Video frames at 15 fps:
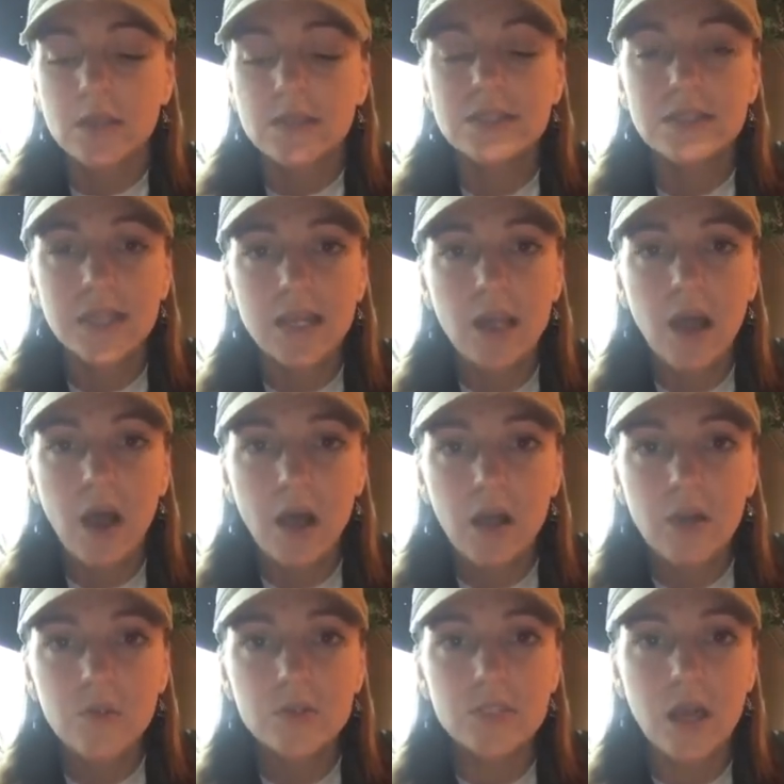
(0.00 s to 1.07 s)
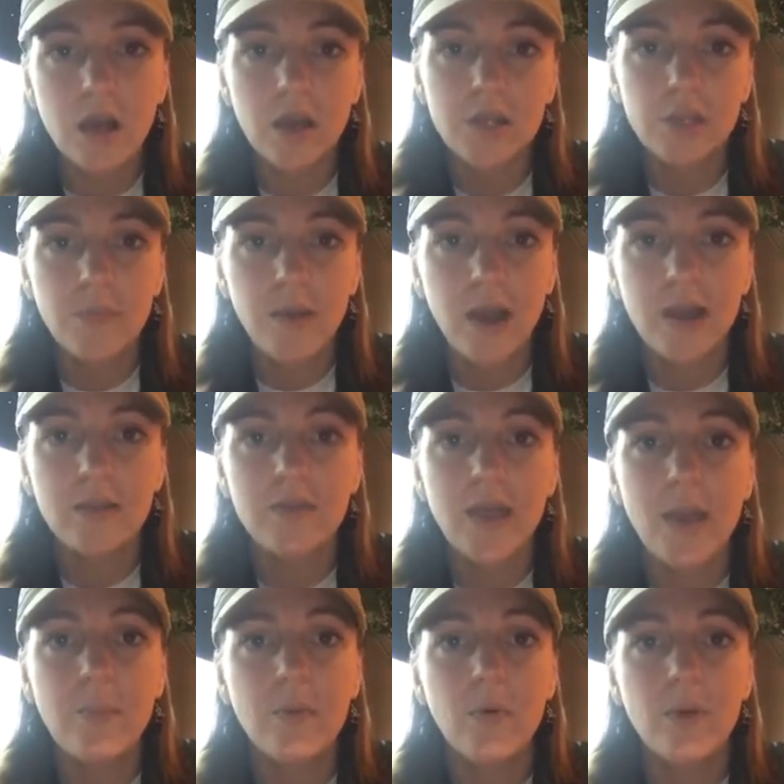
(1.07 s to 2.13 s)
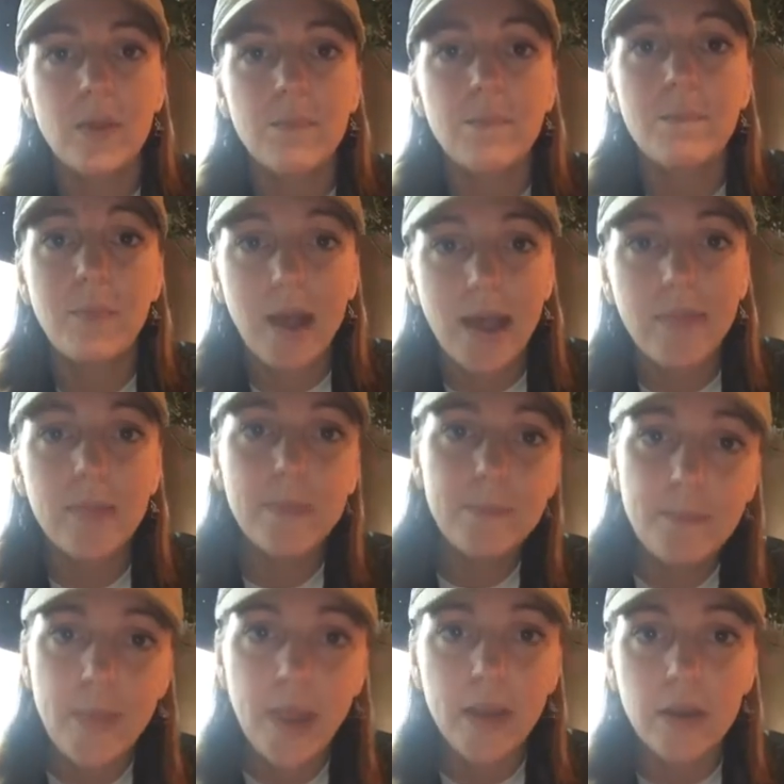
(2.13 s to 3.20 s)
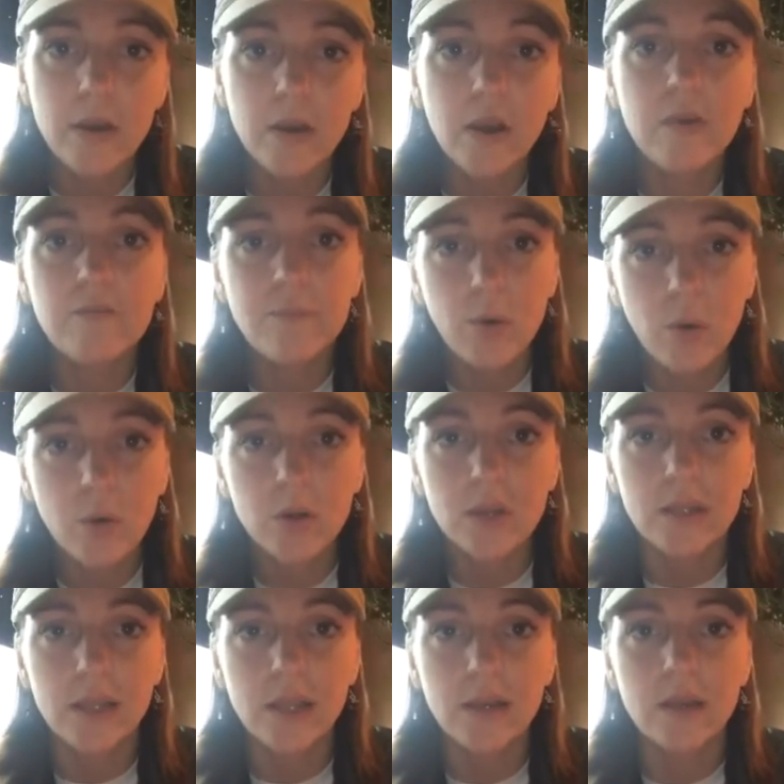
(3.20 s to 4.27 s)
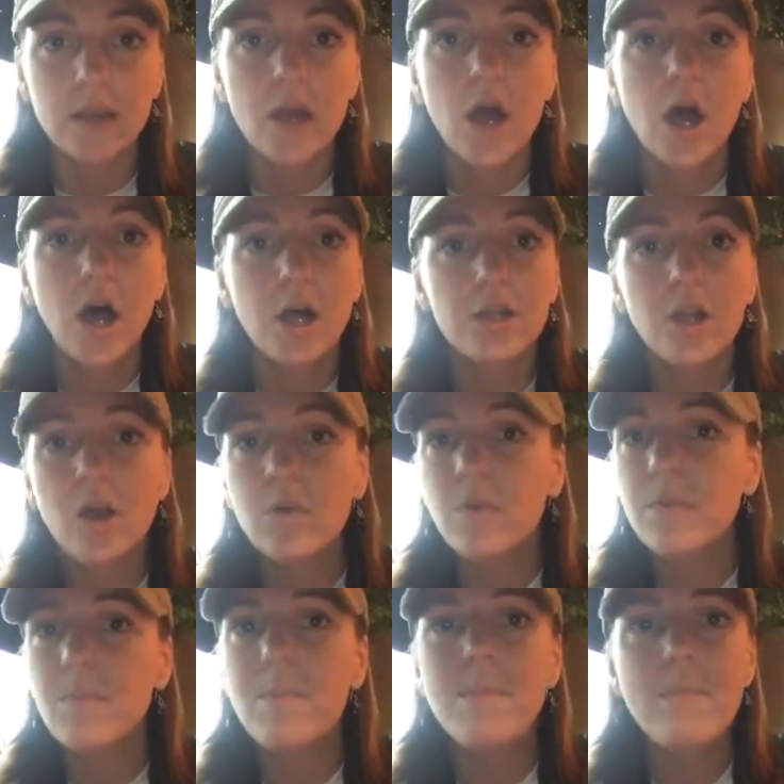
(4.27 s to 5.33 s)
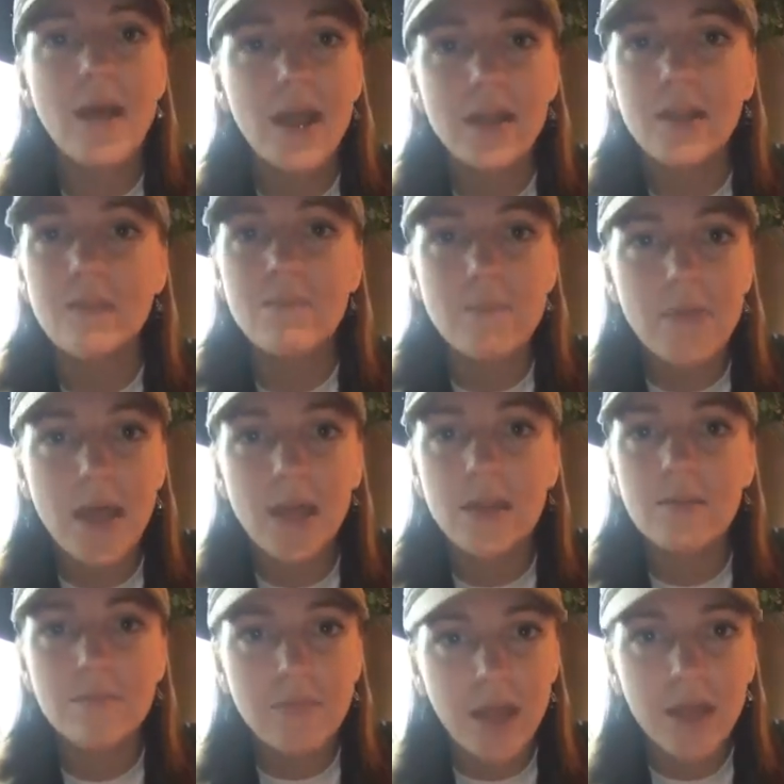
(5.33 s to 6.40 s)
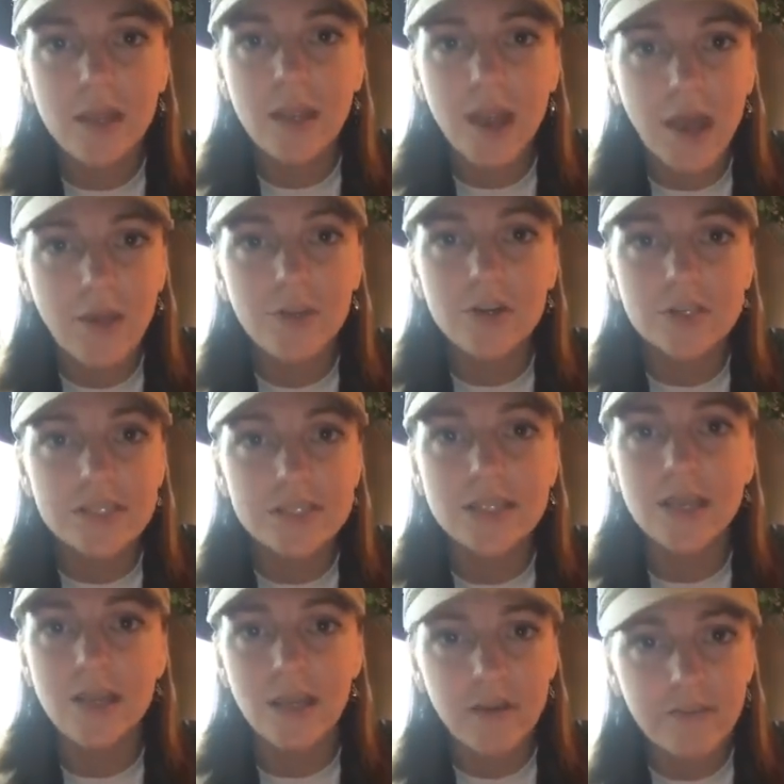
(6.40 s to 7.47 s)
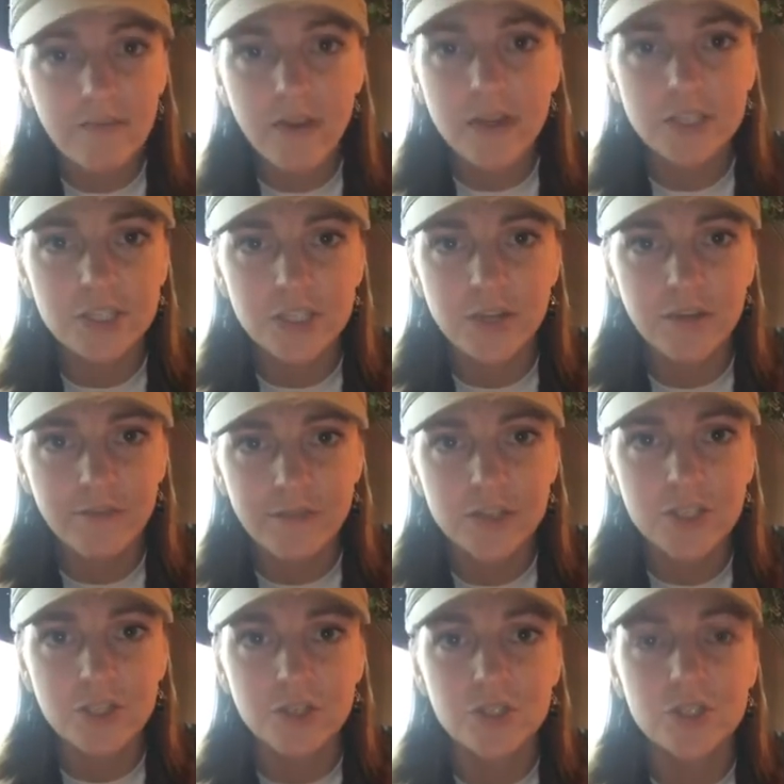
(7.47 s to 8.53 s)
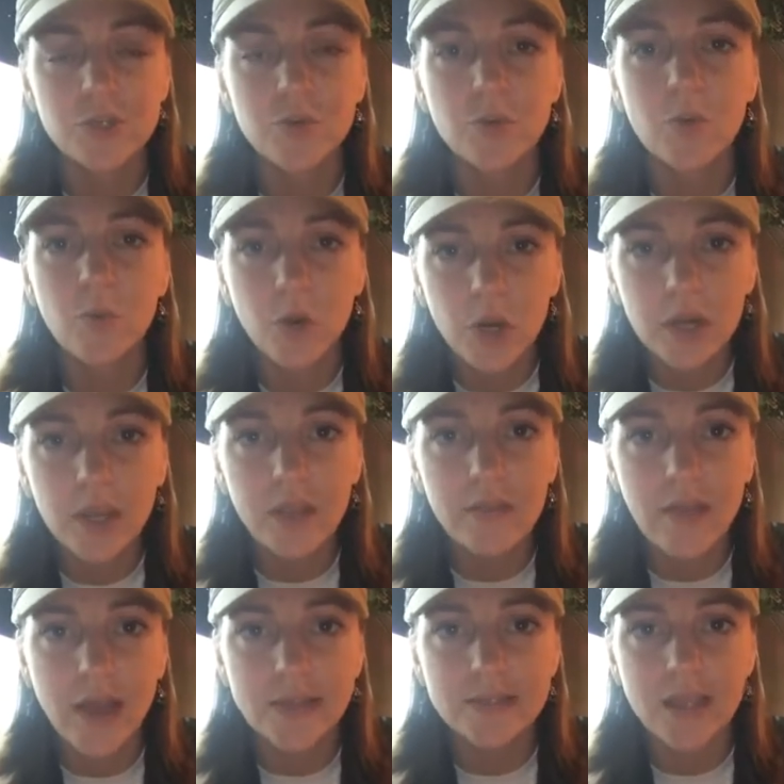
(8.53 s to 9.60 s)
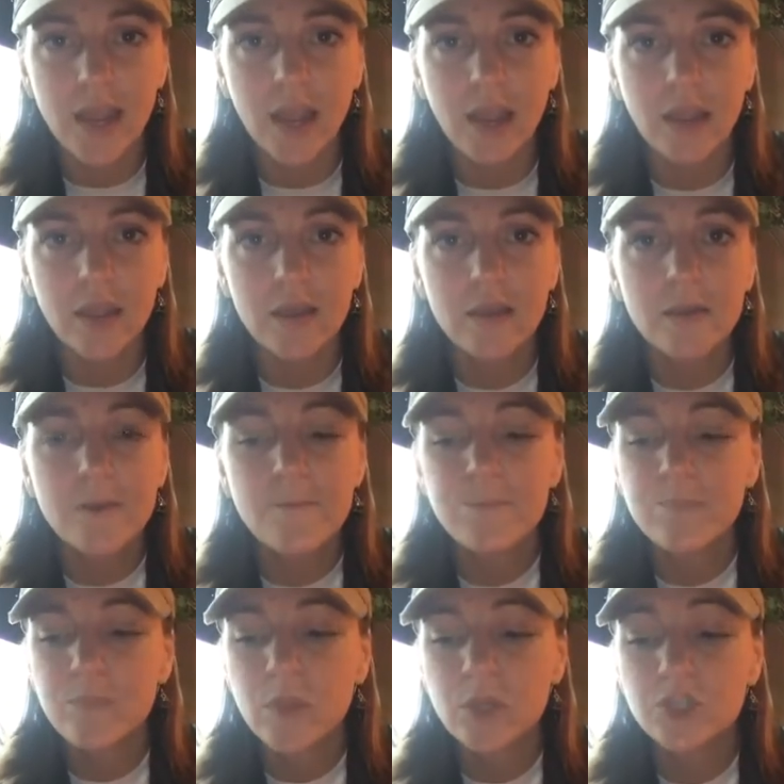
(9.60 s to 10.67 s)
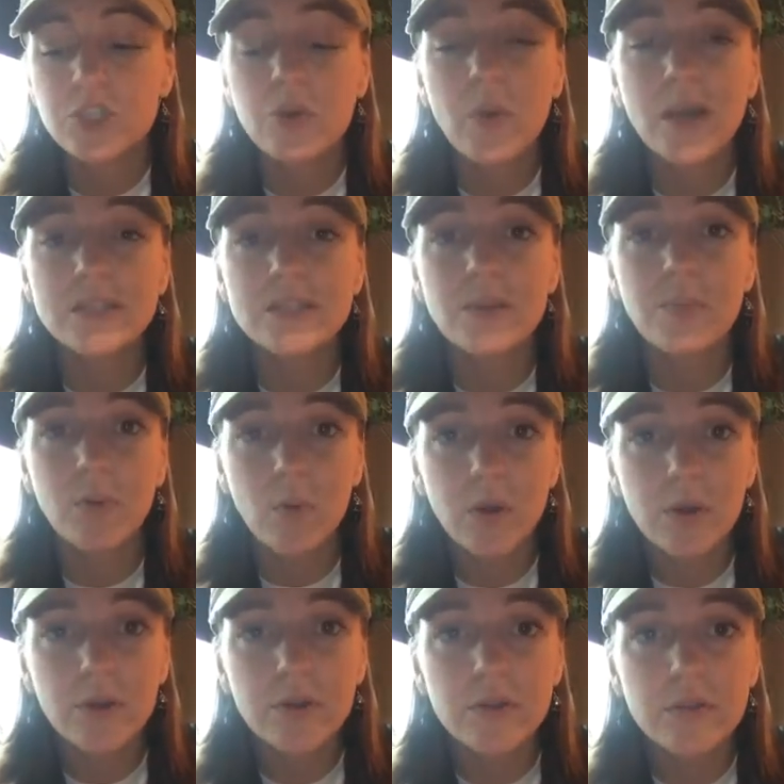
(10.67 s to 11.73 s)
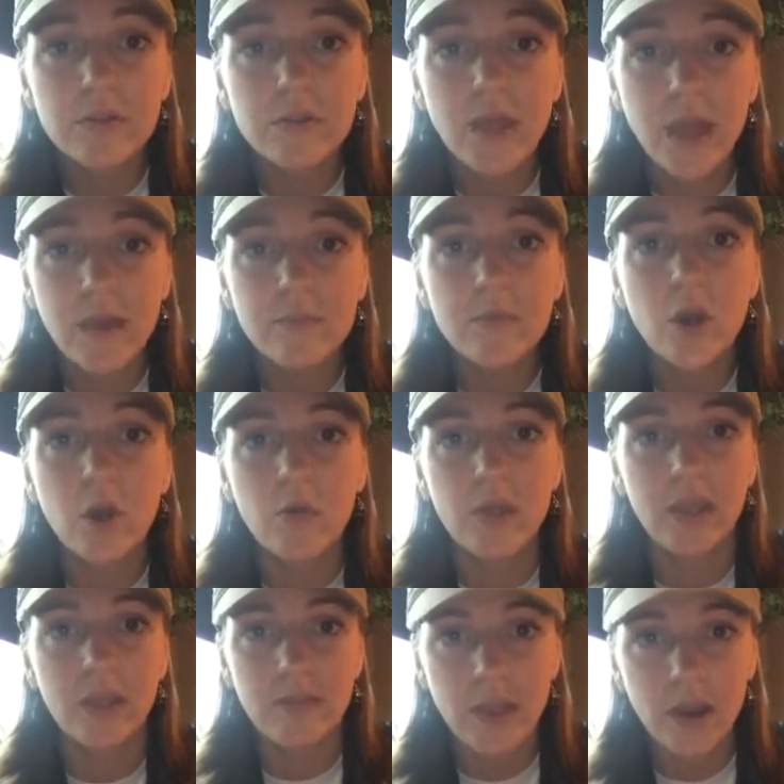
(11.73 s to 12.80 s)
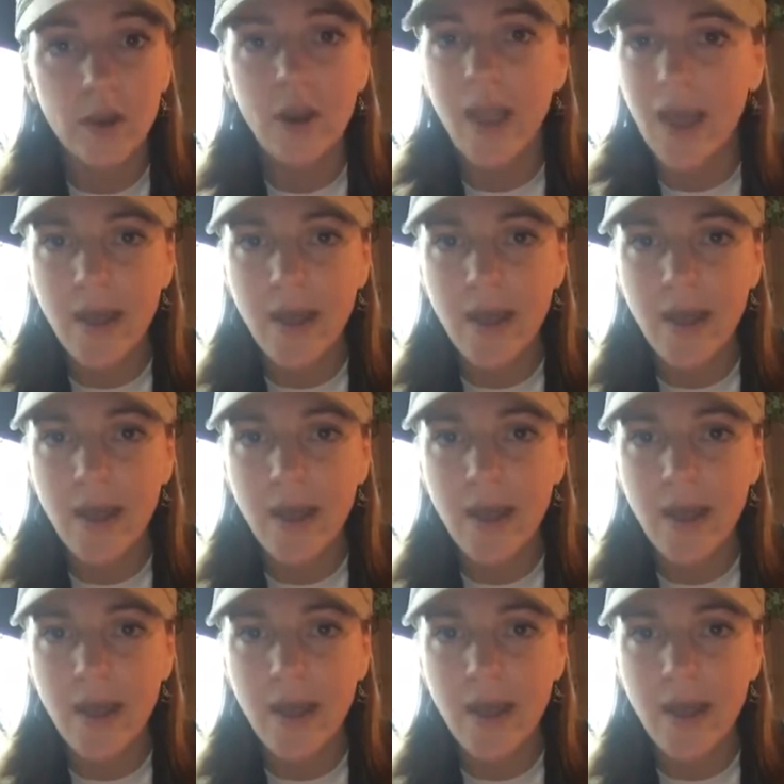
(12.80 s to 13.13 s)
City Hall was occupied at that point by the mayor of Portland, along with many, many, many other city officials who were working that day. Do I support them going there?